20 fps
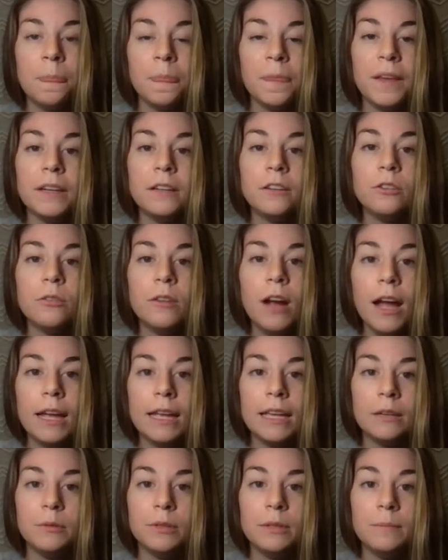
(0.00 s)
And
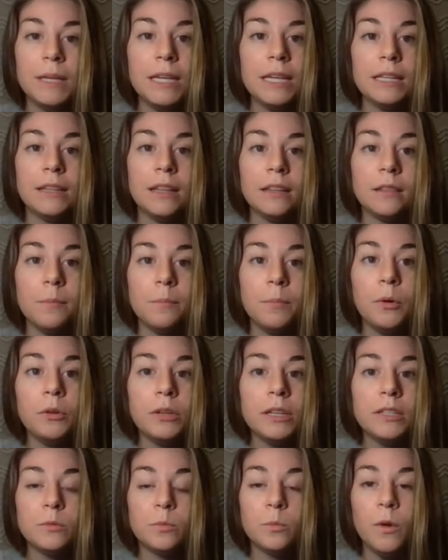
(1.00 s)
crying would mean that the
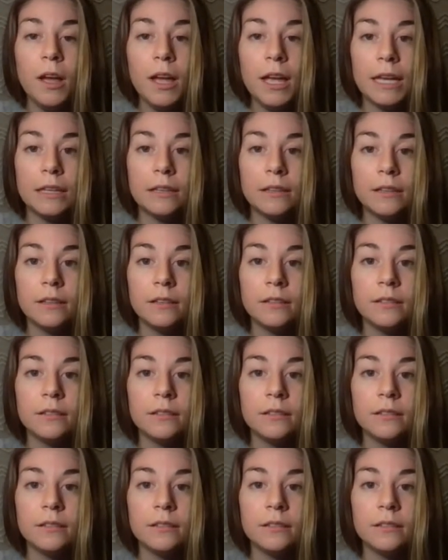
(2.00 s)
bullies won.